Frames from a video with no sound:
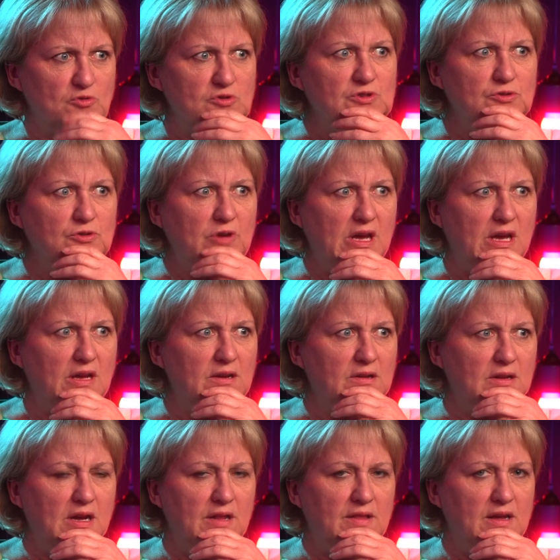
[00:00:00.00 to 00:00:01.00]
school kid.
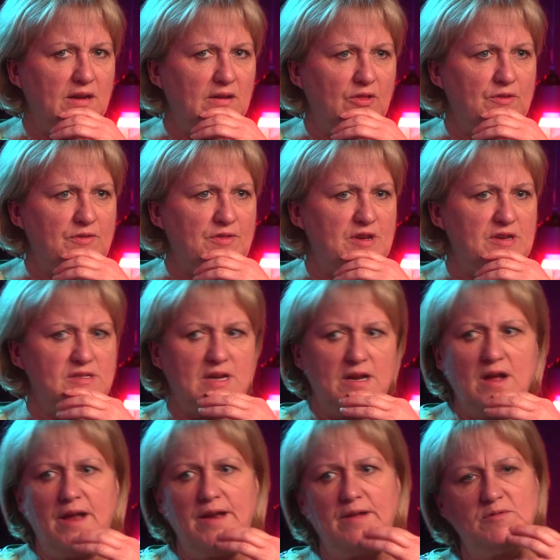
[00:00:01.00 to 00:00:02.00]
And then on the Thursday
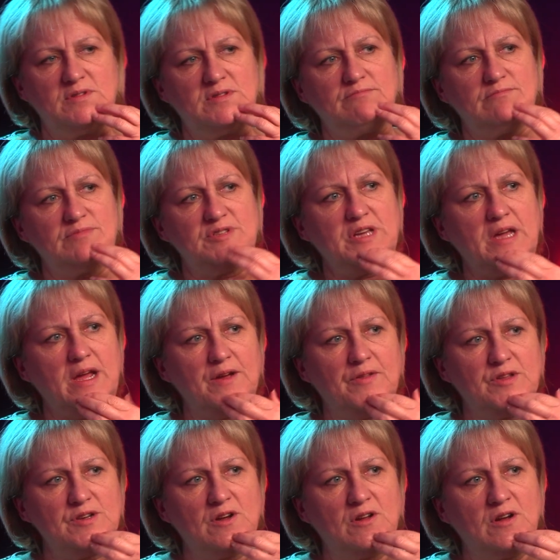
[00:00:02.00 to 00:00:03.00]
night, I was singing on the Don